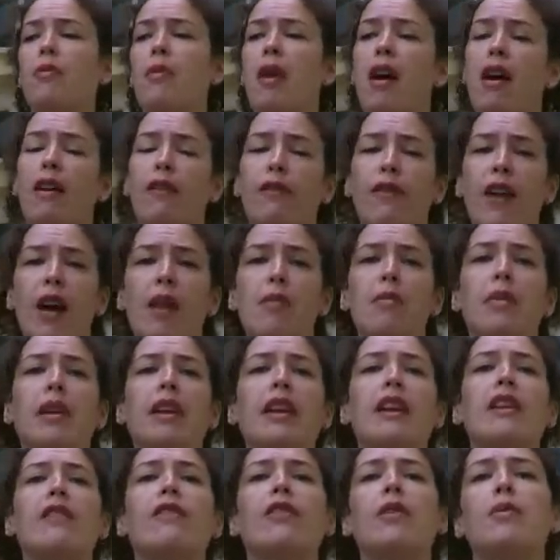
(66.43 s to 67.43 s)
from our
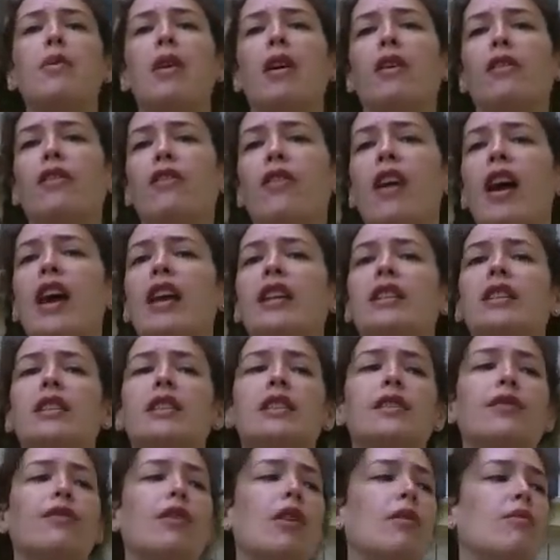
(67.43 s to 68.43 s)
family, from our
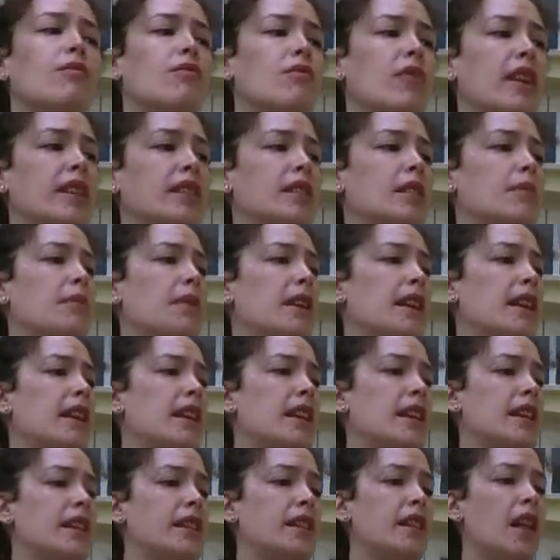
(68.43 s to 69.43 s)
friends, from
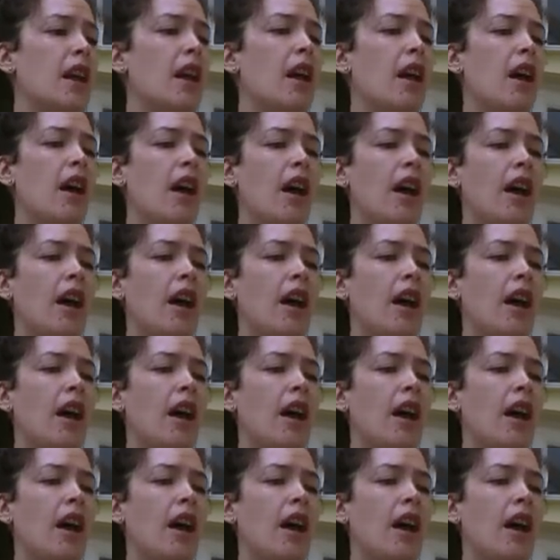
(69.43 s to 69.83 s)
recipes,